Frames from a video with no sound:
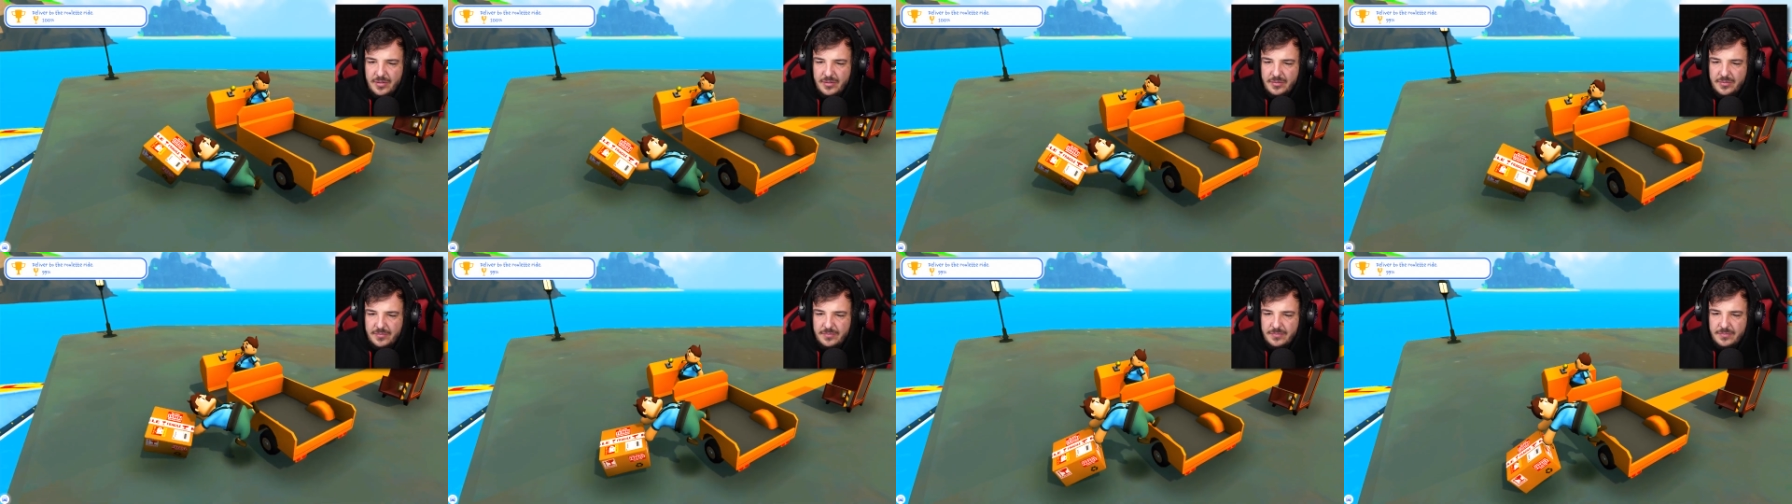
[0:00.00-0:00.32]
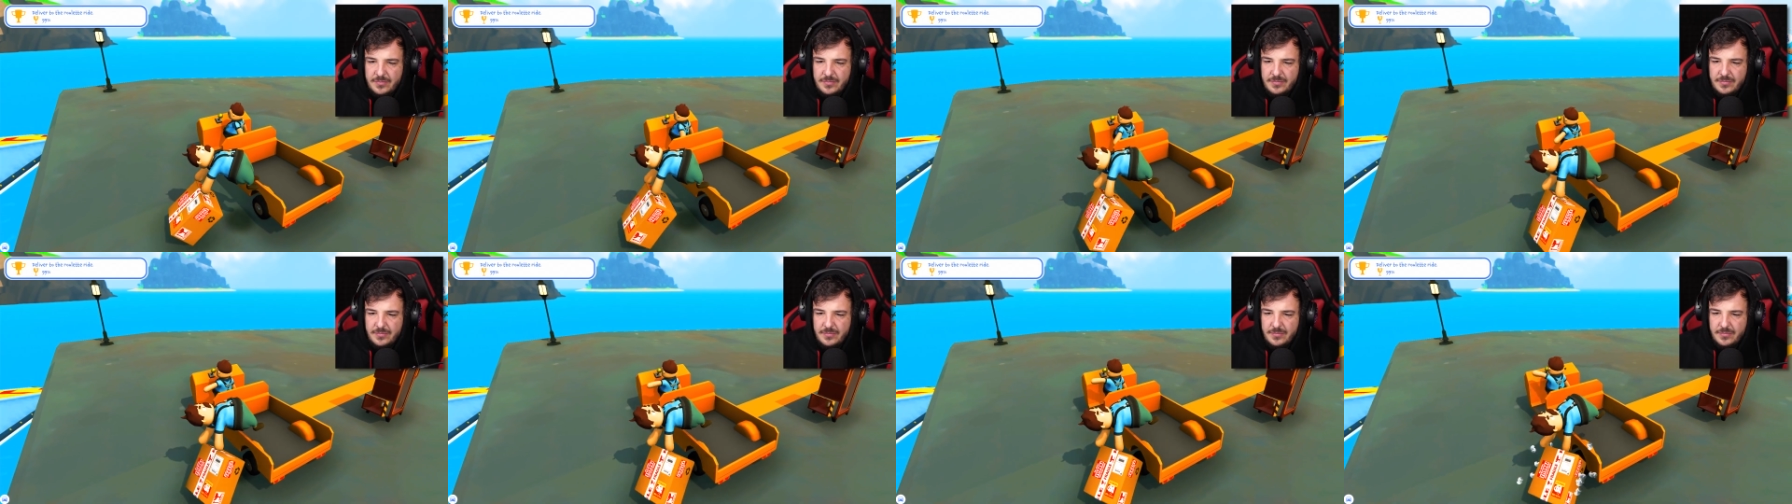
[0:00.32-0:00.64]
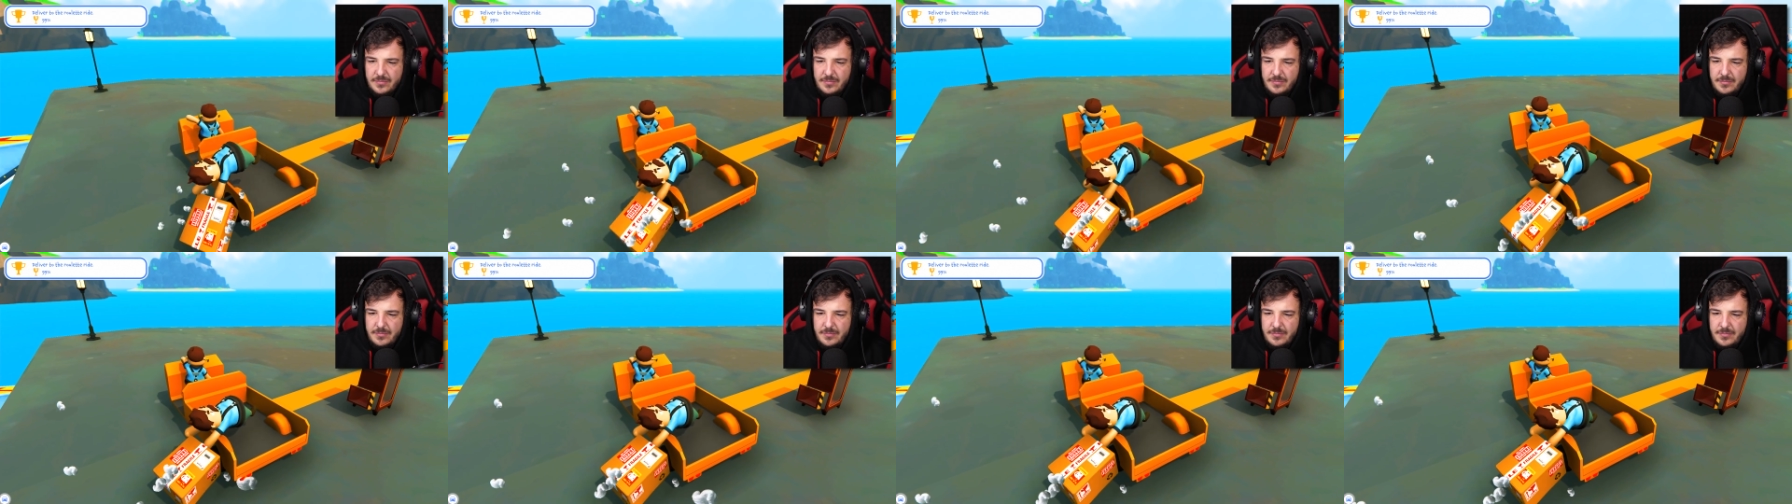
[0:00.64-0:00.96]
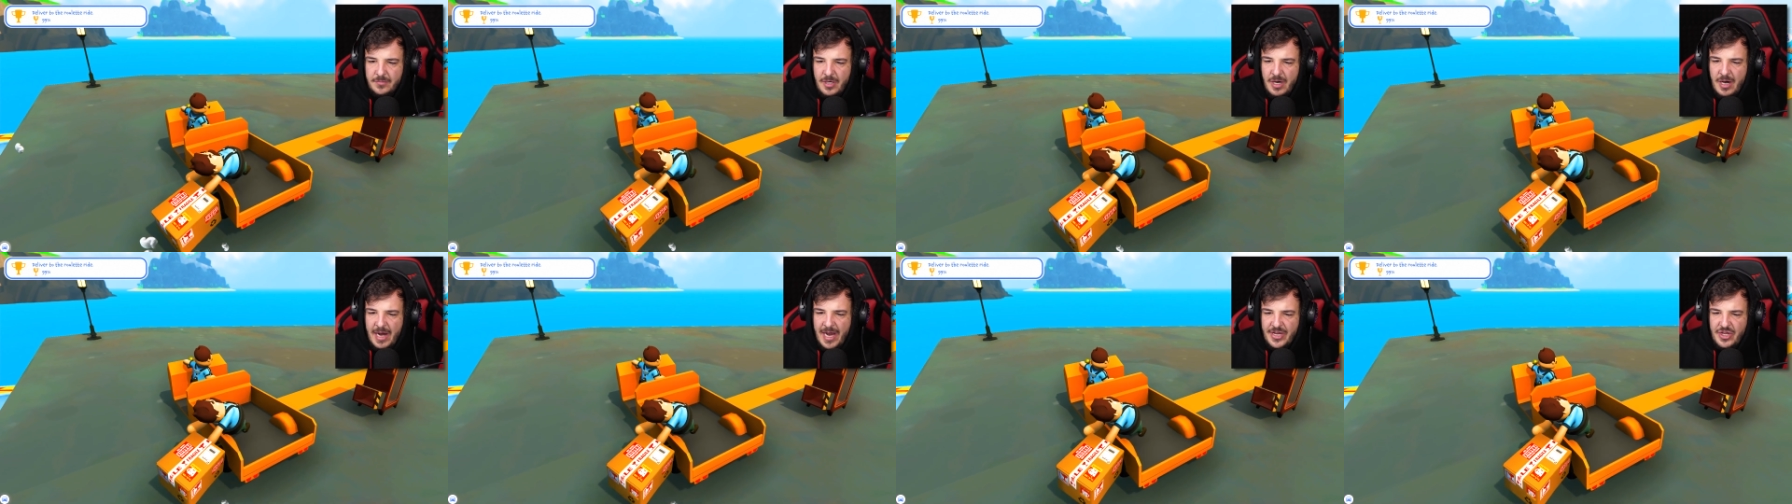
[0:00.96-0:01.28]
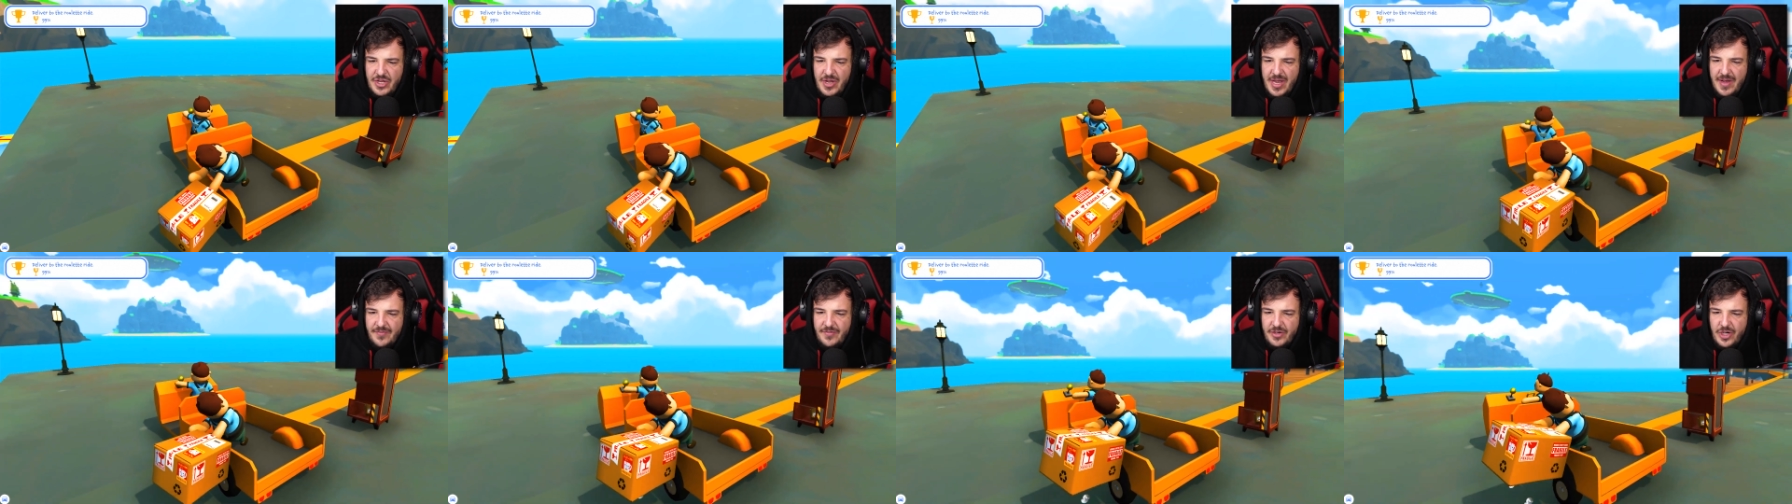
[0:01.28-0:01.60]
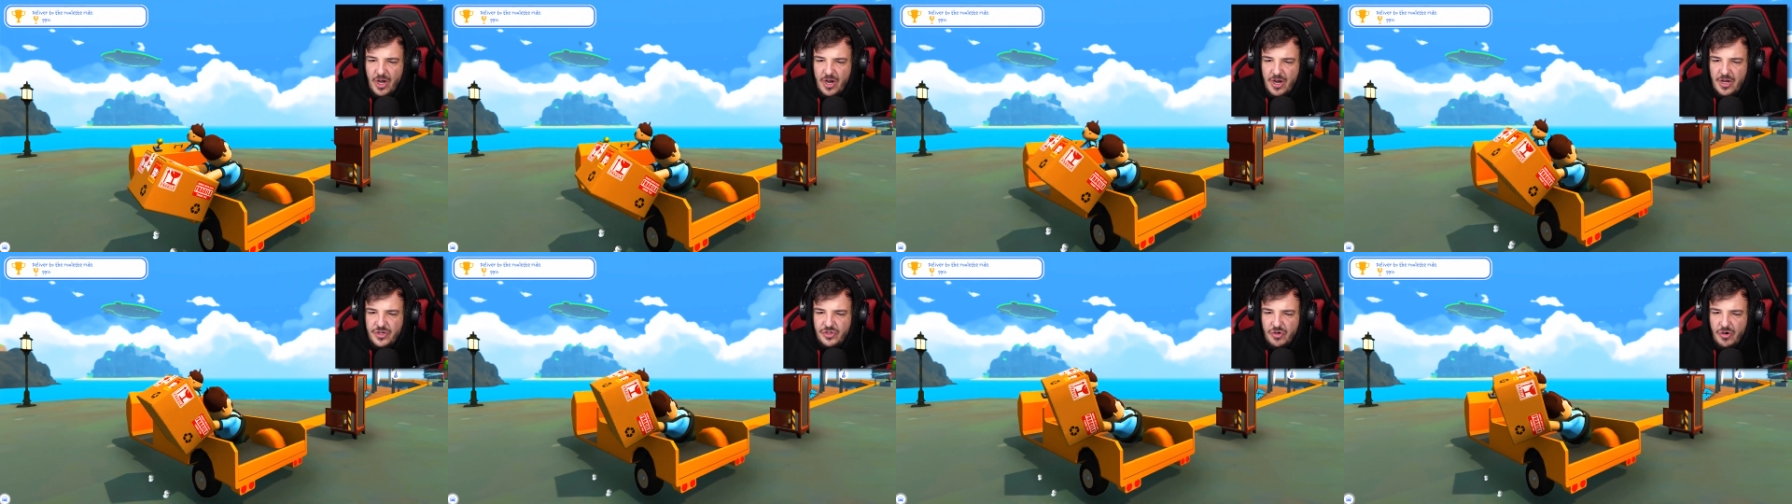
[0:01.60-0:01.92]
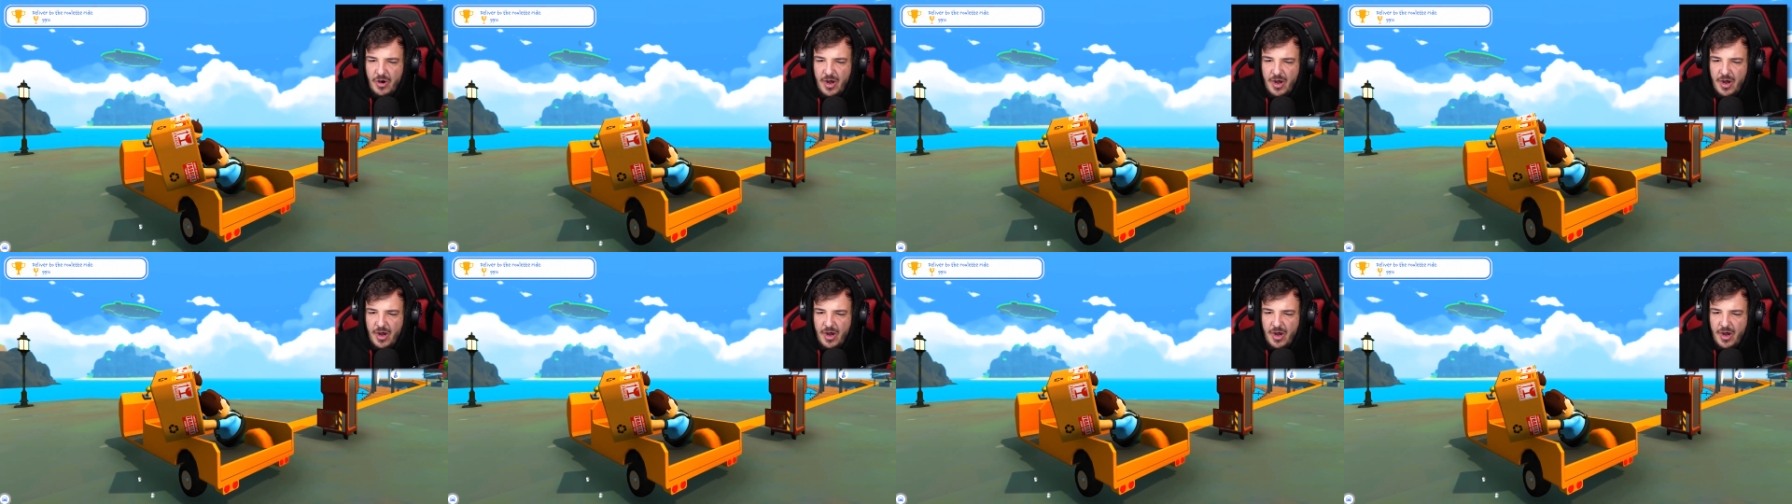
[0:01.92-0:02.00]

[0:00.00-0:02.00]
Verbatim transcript: Well, we've got All right, you have a go together.